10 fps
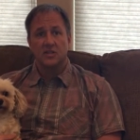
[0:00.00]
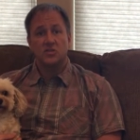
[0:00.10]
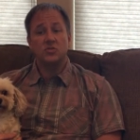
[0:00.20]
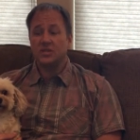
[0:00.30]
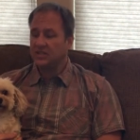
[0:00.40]
As
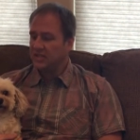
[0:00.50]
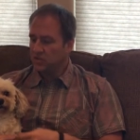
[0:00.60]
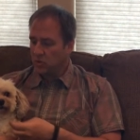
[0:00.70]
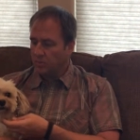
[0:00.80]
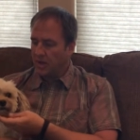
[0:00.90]
soon as he
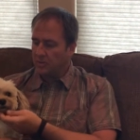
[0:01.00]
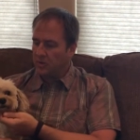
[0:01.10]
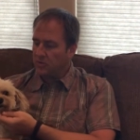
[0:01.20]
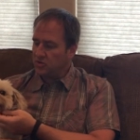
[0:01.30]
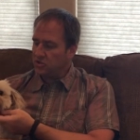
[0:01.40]
sits, we're going to pet
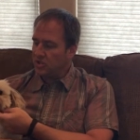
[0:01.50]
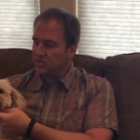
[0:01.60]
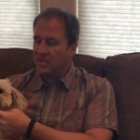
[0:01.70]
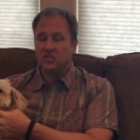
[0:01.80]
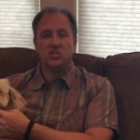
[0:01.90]
him under his chin
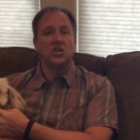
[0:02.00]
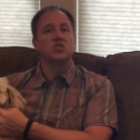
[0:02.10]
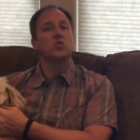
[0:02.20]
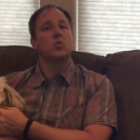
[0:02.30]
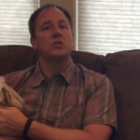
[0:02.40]
and say
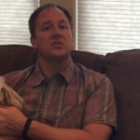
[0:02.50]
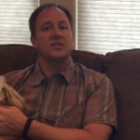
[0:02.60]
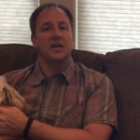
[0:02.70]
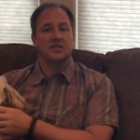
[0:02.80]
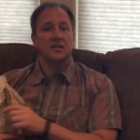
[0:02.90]
just the word
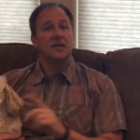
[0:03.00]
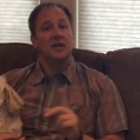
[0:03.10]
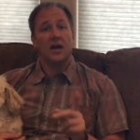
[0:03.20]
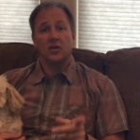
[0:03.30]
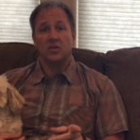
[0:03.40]
sit.
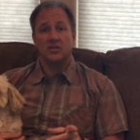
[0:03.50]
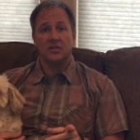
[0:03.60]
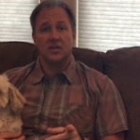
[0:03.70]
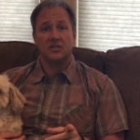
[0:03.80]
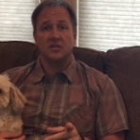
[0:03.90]
Not good
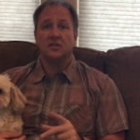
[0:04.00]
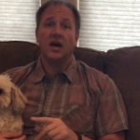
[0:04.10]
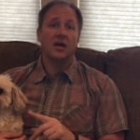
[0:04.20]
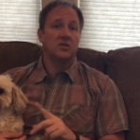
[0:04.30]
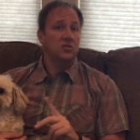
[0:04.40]
sit,
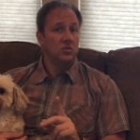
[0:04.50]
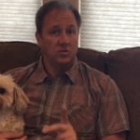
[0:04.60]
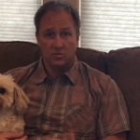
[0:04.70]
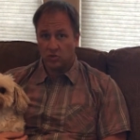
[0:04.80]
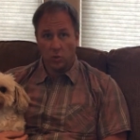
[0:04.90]
not
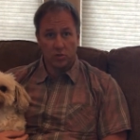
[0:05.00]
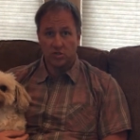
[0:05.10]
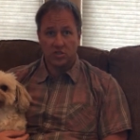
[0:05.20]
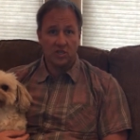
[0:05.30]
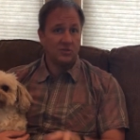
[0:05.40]

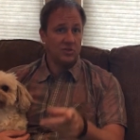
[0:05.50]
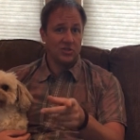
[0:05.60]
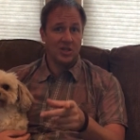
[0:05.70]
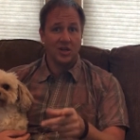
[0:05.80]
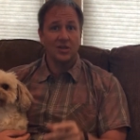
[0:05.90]
George sit,
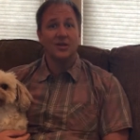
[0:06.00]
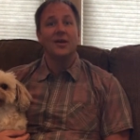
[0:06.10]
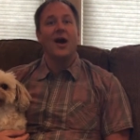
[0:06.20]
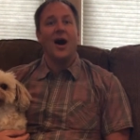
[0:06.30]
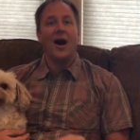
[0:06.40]
just kidding.
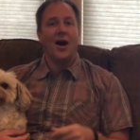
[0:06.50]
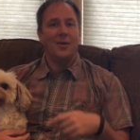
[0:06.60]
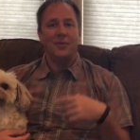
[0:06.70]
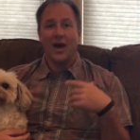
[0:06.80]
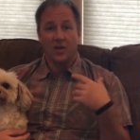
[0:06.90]

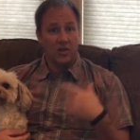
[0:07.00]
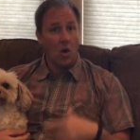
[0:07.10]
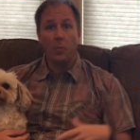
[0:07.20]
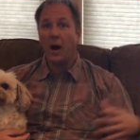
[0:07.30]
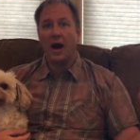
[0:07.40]
Um, not
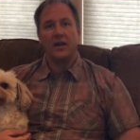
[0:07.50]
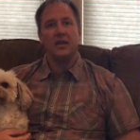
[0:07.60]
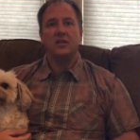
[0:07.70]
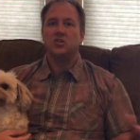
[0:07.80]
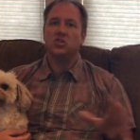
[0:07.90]
go
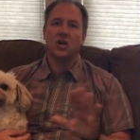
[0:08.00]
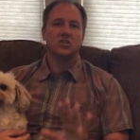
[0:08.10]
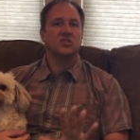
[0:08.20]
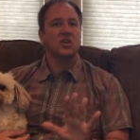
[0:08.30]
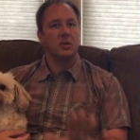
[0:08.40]
potty,
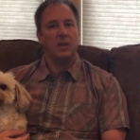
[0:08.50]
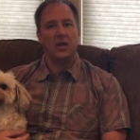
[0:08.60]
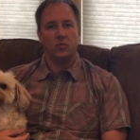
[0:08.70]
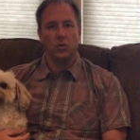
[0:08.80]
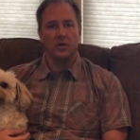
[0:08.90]
just the
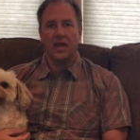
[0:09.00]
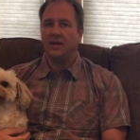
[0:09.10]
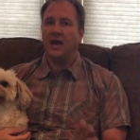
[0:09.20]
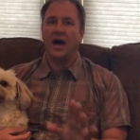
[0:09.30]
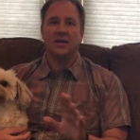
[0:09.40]
command word,
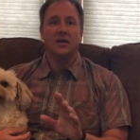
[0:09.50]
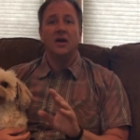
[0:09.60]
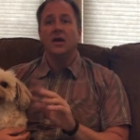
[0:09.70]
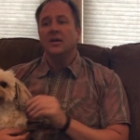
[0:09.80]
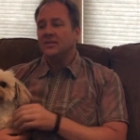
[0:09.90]
and not
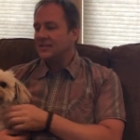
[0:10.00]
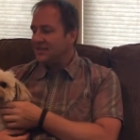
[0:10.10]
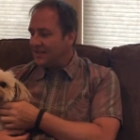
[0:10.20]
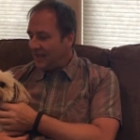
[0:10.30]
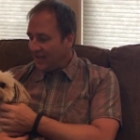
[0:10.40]

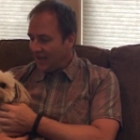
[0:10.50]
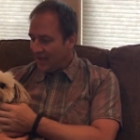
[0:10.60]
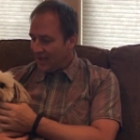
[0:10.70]
sit,